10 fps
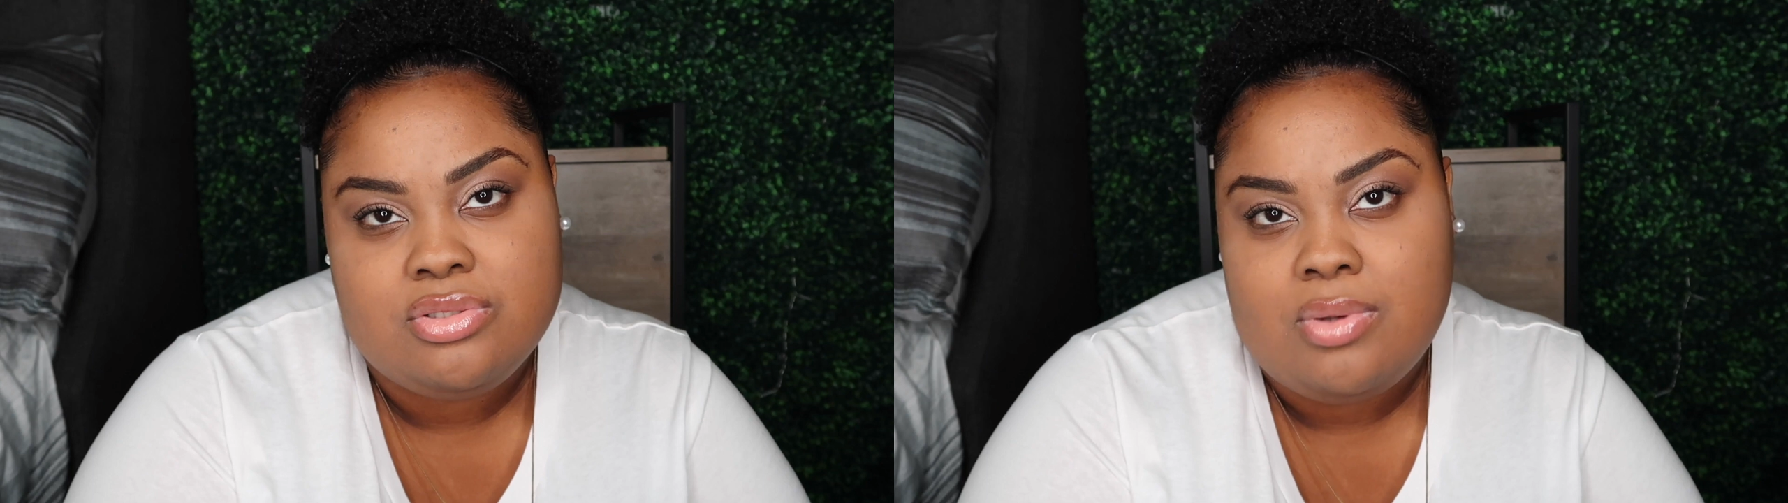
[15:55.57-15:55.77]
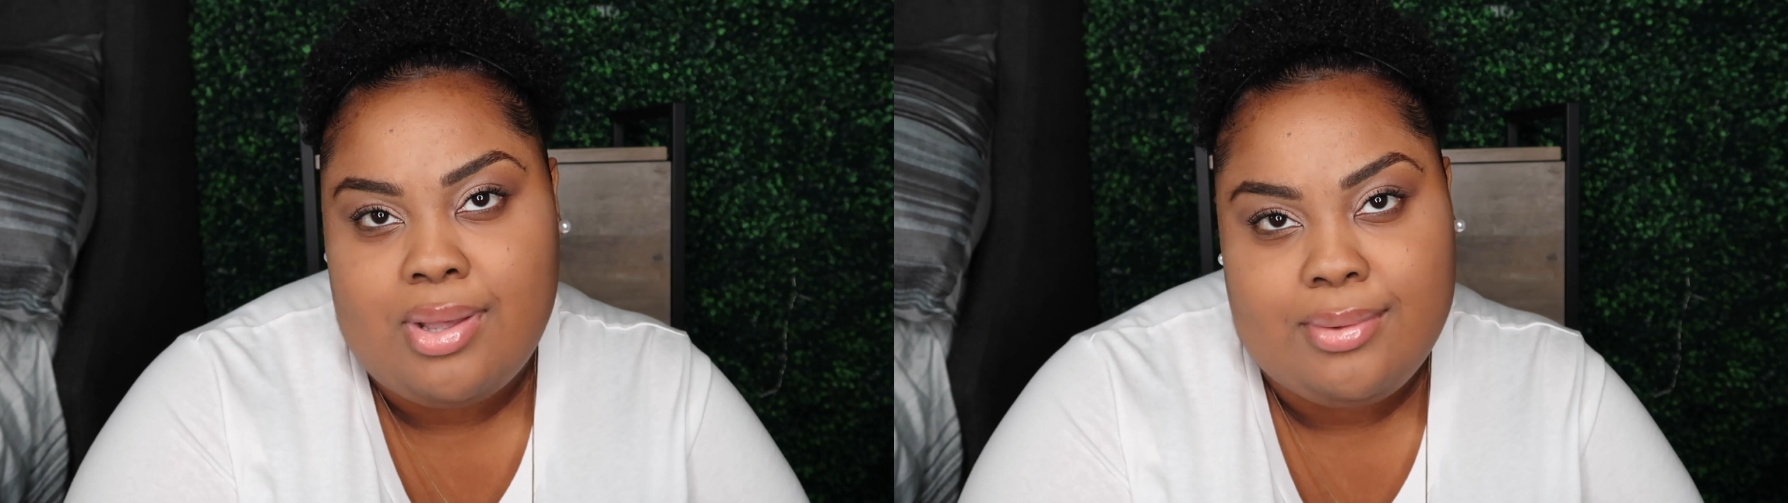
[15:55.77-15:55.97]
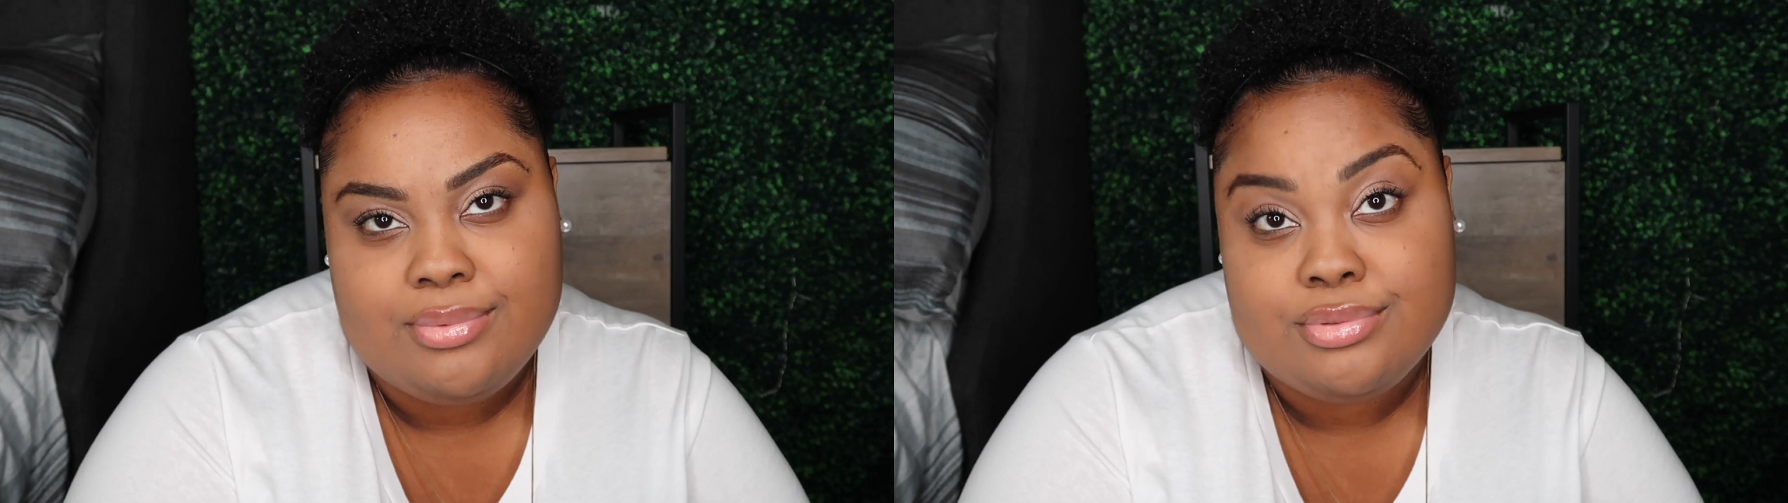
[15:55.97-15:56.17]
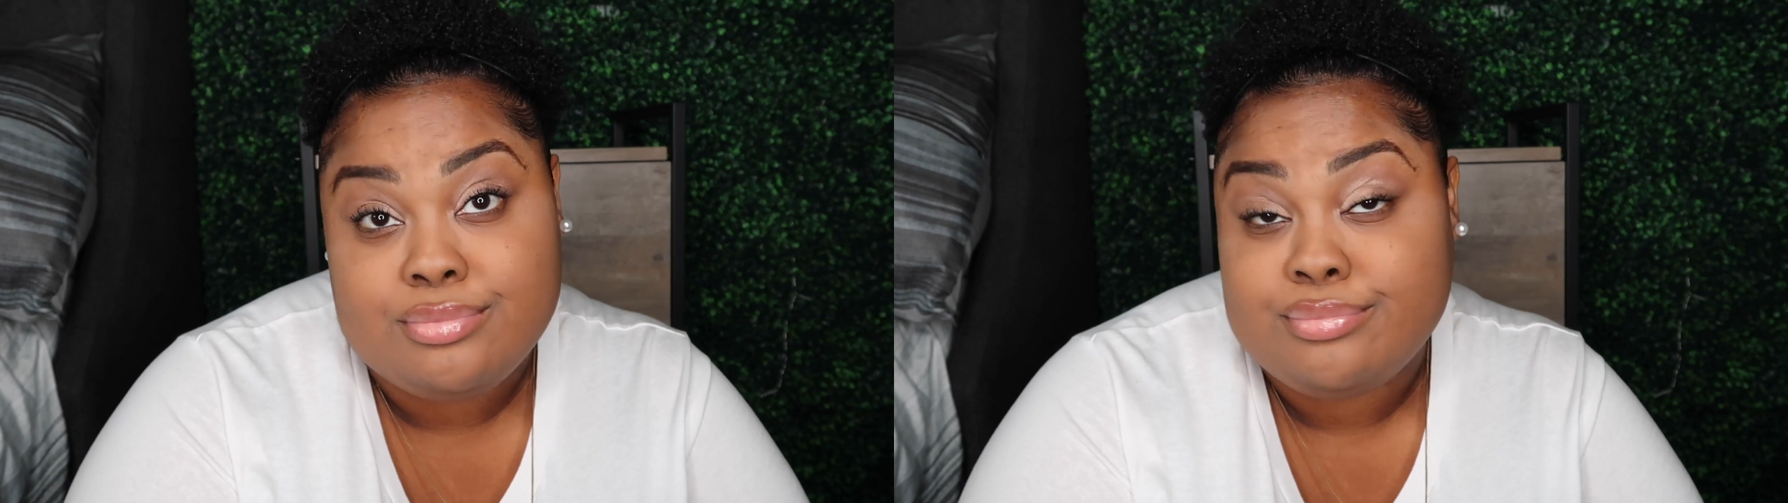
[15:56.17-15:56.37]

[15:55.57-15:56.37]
two hours.